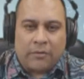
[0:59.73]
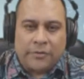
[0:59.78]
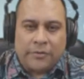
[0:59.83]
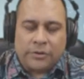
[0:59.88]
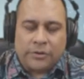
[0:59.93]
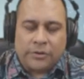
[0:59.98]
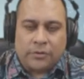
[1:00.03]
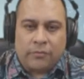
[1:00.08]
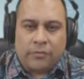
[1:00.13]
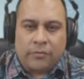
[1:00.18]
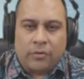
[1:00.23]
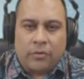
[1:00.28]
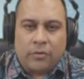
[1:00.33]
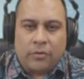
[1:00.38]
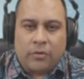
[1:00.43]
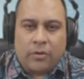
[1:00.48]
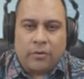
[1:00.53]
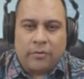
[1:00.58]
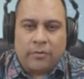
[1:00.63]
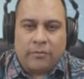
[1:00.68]
First of
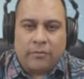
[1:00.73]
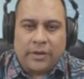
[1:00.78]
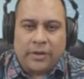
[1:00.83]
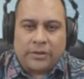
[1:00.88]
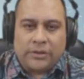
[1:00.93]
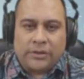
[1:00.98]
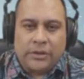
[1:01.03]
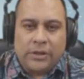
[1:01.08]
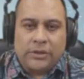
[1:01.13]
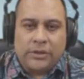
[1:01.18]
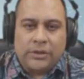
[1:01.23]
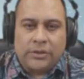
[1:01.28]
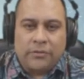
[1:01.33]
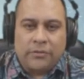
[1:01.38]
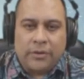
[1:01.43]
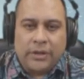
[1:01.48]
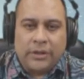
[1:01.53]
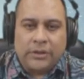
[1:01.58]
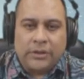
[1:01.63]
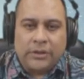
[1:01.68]
all, on
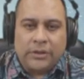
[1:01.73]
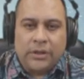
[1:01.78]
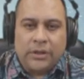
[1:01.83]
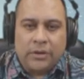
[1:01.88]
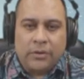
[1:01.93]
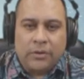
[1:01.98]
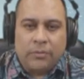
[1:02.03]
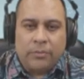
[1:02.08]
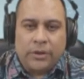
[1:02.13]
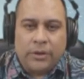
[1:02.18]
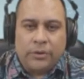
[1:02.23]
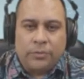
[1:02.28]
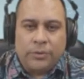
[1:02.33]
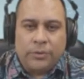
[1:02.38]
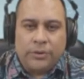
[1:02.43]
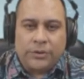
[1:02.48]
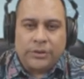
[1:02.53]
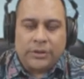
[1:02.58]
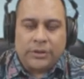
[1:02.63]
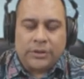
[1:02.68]
vaccination rate, where do
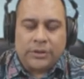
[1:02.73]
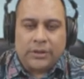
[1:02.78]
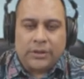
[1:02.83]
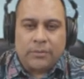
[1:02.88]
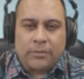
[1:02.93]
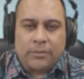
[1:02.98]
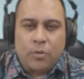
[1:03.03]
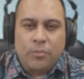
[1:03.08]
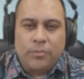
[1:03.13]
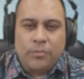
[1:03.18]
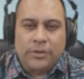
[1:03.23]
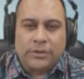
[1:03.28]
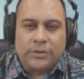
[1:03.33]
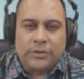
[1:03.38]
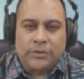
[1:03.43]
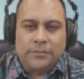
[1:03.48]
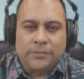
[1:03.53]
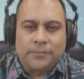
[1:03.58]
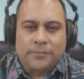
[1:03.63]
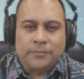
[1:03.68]
we sit at the
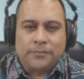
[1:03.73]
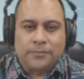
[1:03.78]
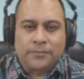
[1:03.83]
moment?